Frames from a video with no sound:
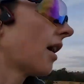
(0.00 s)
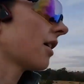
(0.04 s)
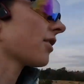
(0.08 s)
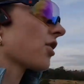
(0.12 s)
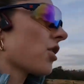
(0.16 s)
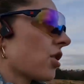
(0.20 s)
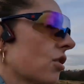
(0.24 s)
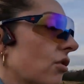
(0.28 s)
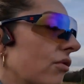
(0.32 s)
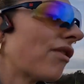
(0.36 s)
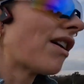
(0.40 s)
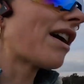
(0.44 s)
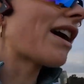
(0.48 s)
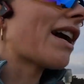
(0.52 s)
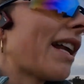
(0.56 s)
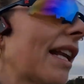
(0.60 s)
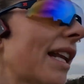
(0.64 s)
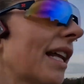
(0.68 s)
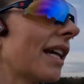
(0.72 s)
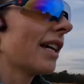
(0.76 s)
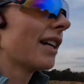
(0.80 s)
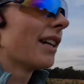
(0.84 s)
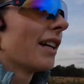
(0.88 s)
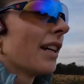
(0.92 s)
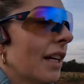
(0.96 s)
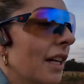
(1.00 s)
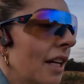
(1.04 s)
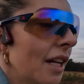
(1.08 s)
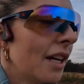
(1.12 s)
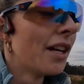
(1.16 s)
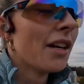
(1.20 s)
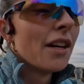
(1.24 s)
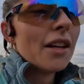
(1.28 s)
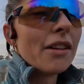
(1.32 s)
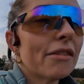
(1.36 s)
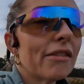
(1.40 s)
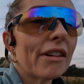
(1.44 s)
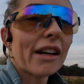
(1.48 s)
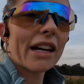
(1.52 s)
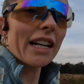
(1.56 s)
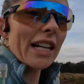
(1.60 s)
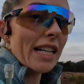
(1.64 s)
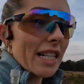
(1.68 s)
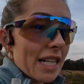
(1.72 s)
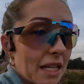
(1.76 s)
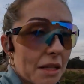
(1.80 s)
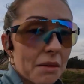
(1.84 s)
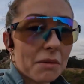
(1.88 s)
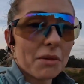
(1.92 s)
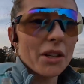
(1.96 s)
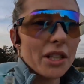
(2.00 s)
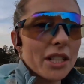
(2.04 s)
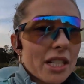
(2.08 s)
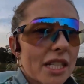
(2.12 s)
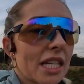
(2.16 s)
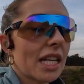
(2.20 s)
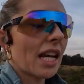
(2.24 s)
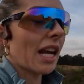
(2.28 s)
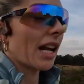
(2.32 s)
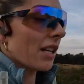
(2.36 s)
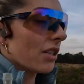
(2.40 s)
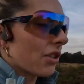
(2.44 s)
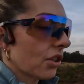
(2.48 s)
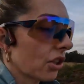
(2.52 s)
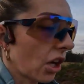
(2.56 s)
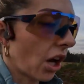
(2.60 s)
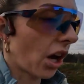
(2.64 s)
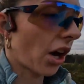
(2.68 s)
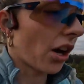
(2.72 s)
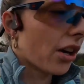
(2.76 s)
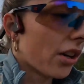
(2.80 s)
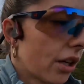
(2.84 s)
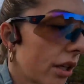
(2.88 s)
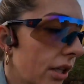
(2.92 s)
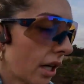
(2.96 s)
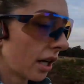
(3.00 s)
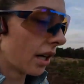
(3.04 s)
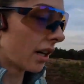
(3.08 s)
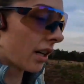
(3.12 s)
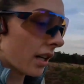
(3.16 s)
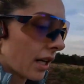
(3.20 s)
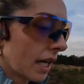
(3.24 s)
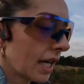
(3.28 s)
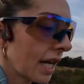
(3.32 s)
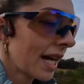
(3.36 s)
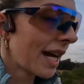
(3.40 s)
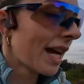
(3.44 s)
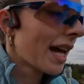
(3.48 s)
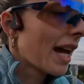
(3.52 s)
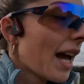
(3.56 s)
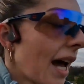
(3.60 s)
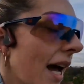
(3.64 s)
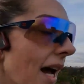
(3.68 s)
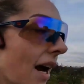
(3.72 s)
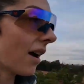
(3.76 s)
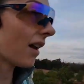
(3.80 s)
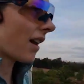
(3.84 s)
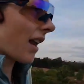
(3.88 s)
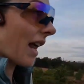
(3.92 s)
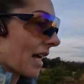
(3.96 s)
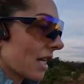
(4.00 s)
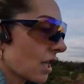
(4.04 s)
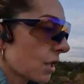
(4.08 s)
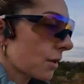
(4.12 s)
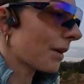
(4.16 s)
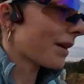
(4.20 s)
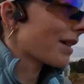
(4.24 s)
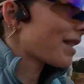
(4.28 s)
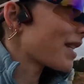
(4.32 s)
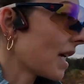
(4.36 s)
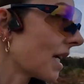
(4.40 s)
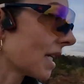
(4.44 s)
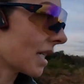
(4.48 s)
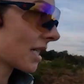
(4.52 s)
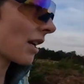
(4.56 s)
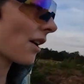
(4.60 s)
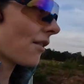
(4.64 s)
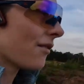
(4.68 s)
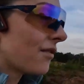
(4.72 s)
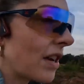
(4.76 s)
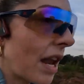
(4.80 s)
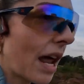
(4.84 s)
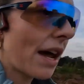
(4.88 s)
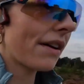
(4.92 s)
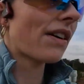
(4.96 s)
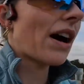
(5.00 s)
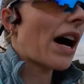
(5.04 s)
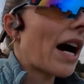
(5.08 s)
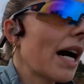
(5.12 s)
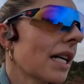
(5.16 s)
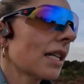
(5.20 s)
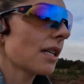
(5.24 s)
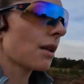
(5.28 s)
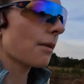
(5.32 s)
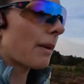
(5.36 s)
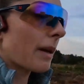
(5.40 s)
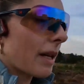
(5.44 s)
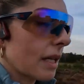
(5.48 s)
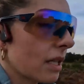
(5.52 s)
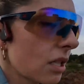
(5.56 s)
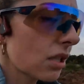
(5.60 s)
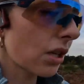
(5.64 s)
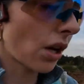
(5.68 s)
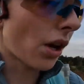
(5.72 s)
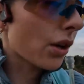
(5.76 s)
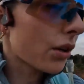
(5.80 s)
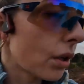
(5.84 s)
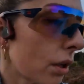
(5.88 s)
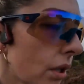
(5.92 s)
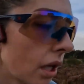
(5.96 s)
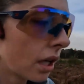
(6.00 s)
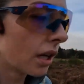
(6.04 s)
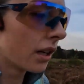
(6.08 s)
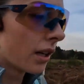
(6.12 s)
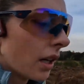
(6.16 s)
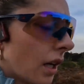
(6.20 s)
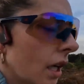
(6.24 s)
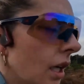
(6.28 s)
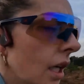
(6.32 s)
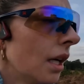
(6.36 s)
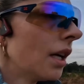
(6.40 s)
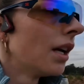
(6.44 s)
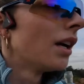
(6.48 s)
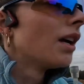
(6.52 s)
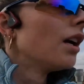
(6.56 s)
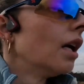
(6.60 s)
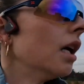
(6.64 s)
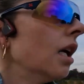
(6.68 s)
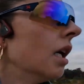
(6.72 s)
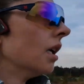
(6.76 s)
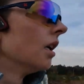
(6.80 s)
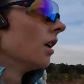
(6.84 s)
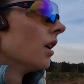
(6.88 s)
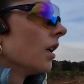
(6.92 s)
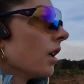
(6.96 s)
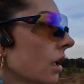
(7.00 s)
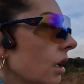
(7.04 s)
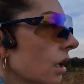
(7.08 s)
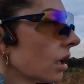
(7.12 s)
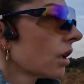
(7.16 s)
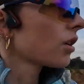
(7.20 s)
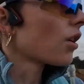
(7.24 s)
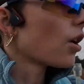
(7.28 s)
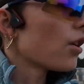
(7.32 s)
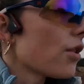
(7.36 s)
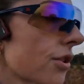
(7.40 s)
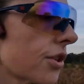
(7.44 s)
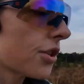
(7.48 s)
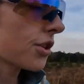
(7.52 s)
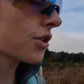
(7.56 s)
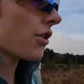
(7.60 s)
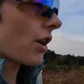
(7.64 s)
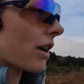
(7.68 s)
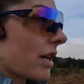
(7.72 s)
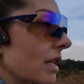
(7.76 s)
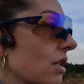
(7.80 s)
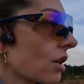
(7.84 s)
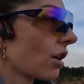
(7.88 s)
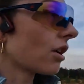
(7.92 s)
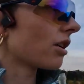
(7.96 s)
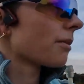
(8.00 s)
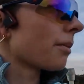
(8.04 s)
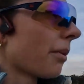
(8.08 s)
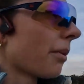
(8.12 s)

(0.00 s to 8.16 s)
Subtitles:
I just really didn't want today to go how last week did. And I've never had to be so concentrated on